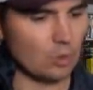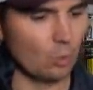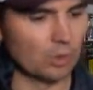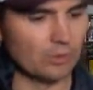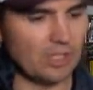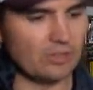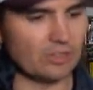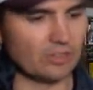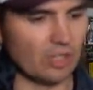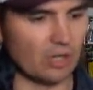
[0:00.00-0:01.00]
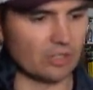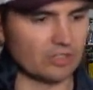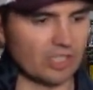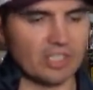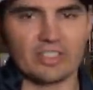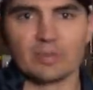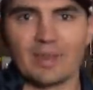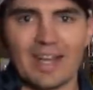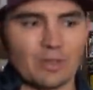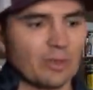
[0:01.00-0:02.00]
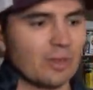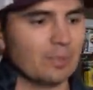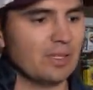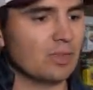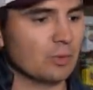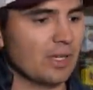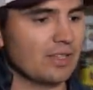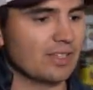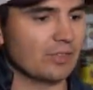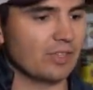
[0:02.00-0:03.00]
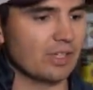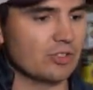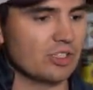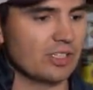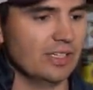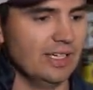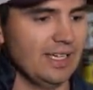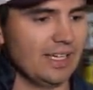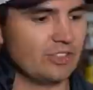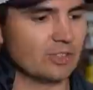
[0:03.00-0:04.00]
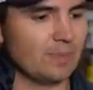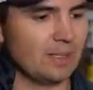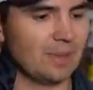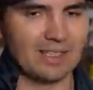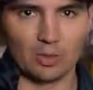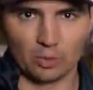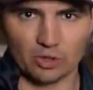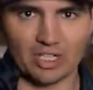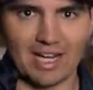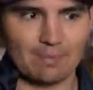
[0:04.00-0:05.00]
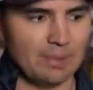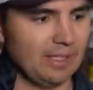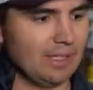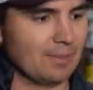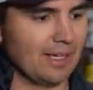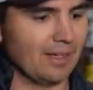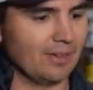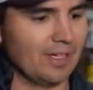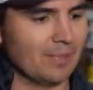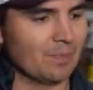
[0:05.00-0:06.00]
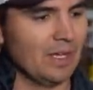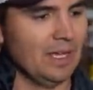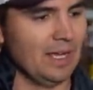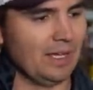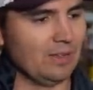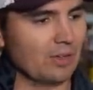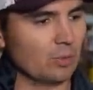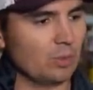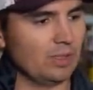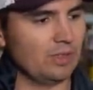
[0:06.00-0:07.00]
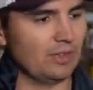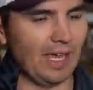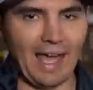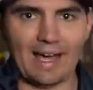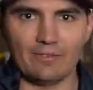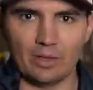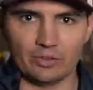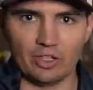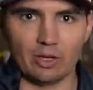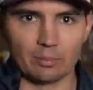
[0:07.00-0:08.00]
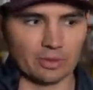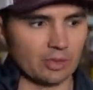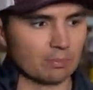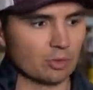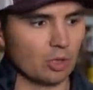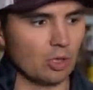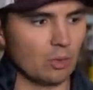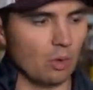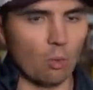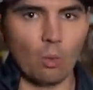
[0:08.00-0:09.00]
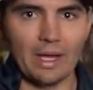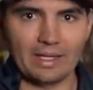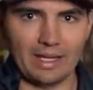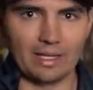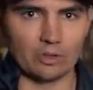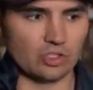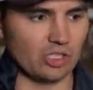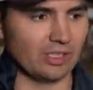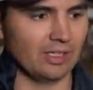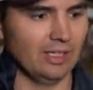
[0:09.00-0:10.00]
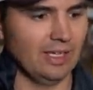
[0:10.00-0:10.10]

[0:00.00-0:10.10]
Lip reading: One of these is an Arkansas Custom Tackle Company 3/8 ounce hair jig. It's just made by a local shop in my area. And the other one is a 1/2 ounce Cumberland Pro white hair jig.